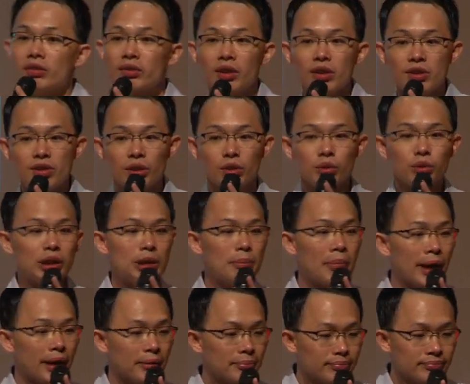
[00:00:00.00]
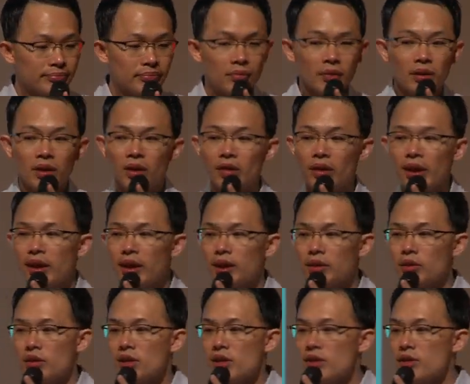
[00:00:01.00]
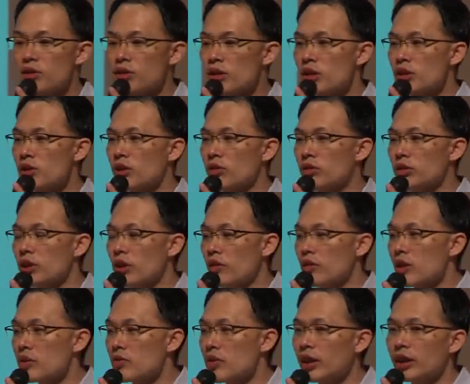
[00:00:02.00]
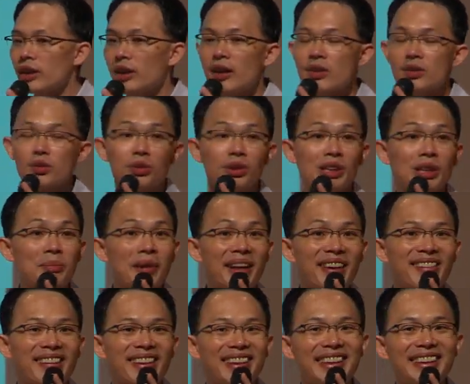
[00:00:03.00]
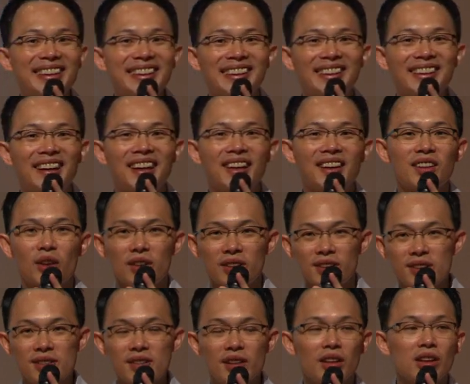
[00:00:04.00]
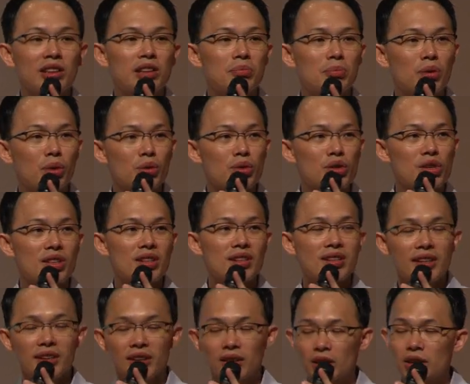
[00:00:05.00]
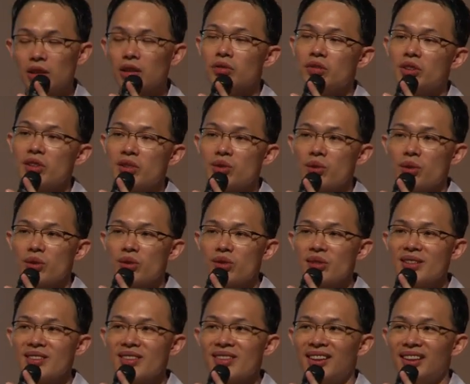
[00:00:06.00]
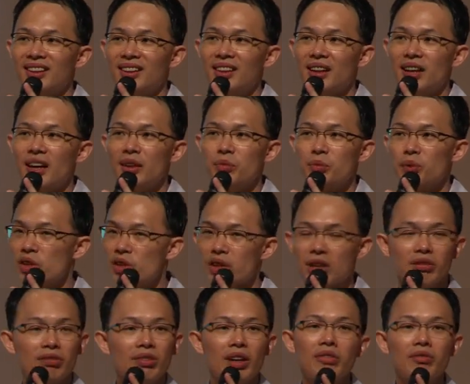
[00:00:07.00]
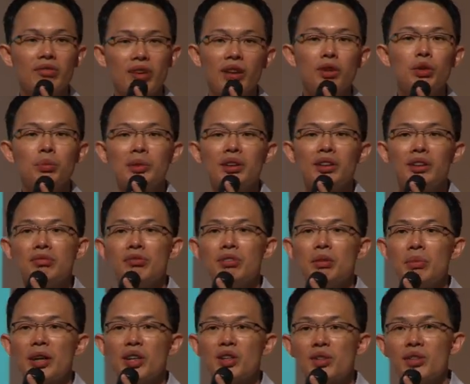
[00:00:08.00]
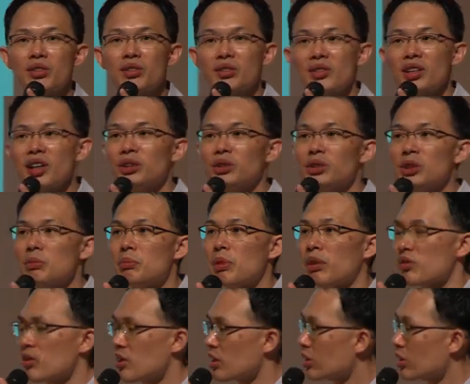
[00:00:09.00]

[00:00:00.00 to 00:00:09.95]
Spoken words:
of course, your goodie bag. All right, I notice each of you have this very nice goodie bag there. It contains a lot of brochures and a lot of resources, which you can find valuable information to tell you about